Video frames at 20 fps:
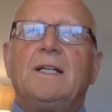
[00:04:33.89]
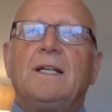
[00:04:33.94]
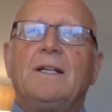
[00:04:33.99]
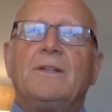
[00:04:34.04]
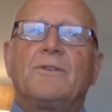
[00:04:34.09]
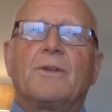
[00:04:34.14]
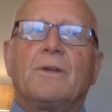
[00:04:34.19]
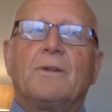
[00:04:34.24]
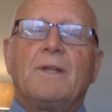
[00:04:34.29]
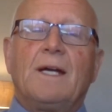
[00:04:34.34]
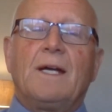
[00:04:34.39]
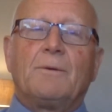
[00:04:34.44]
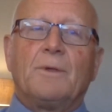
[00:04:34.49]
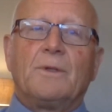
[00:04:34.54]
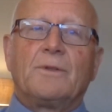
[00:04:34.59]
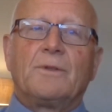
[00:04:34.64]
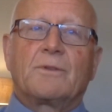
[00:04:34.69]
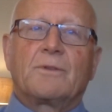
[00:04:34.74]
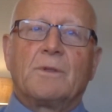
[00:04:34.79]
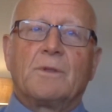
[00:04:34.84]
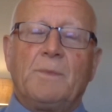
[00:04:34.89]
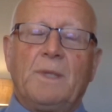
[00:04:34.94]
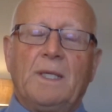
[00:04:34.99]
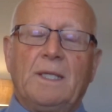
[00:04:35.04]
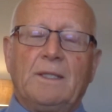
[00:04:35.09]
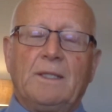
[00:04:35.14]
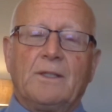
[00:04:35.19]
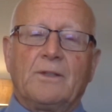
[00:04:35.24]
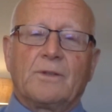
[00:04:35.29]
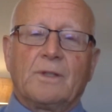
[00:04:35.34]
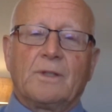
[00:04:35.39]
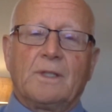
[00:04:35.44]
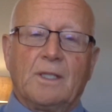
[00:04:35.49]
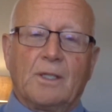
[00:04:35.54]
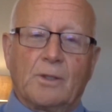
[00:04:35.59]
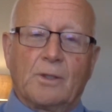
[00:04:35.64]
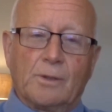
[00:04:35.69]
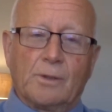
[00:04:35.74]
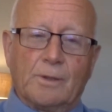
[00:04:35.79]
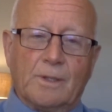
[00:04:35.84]
And so that was tremendously
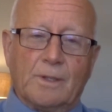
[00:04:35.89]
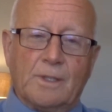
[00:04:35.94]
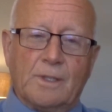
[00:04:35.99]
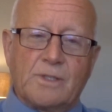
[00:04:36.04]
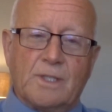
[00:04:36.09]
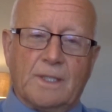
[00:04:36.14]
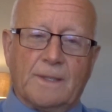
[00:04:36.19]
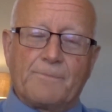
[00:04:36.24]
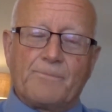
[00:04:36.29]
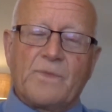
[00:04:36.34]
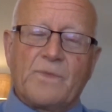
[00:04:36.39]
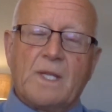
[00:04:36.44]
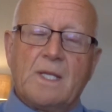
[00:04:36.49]
encouraging.